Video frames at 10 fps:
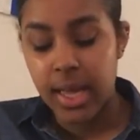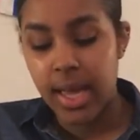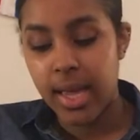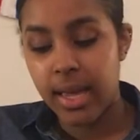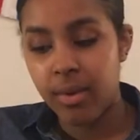
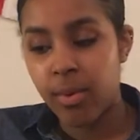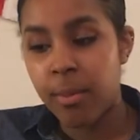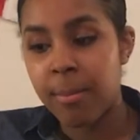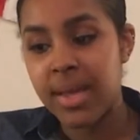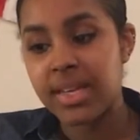And what
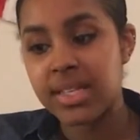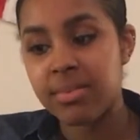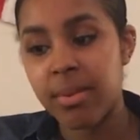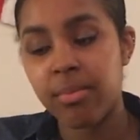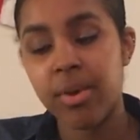makes
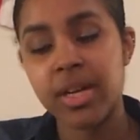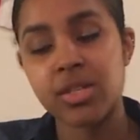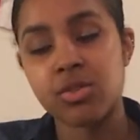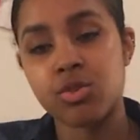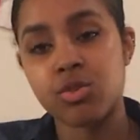
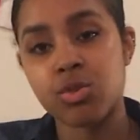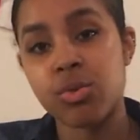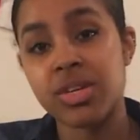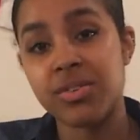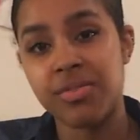Memrise so
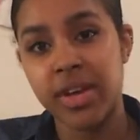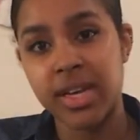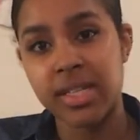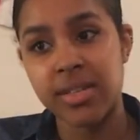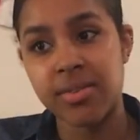
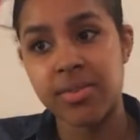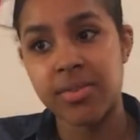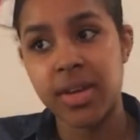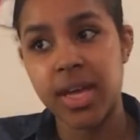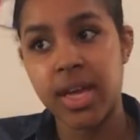effective
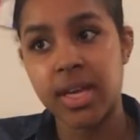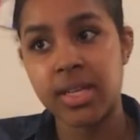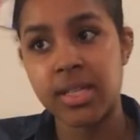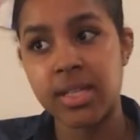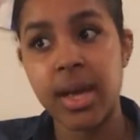
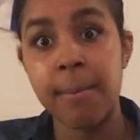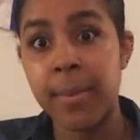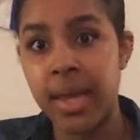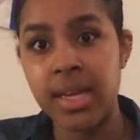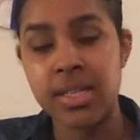and
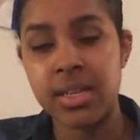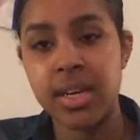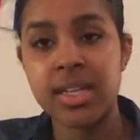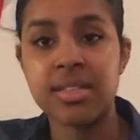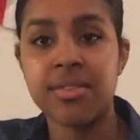amazing
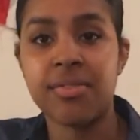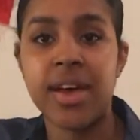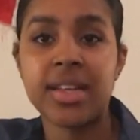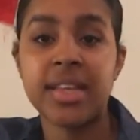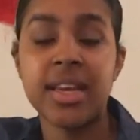is the fact